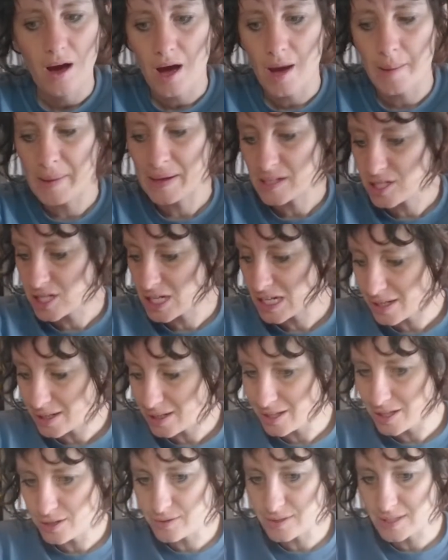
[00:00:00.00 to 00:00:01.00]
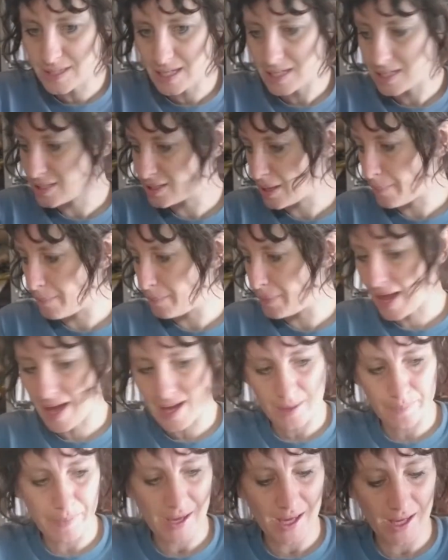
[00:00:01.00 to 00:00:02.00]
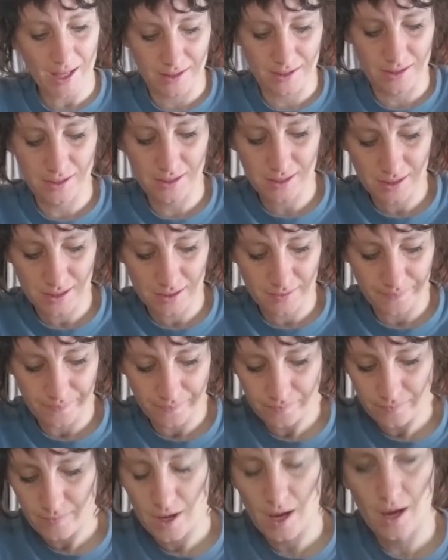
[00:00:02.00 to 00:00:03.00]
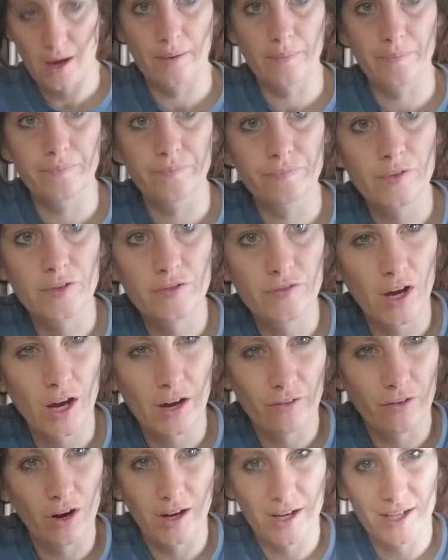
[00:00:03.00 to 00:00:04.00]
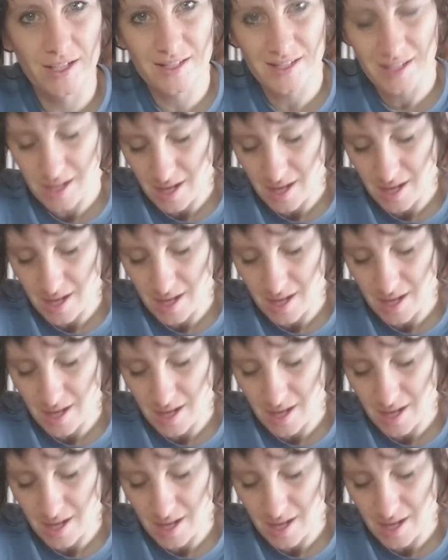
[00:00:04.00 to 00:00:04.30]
I'm actually going to use these black pins for her eyes.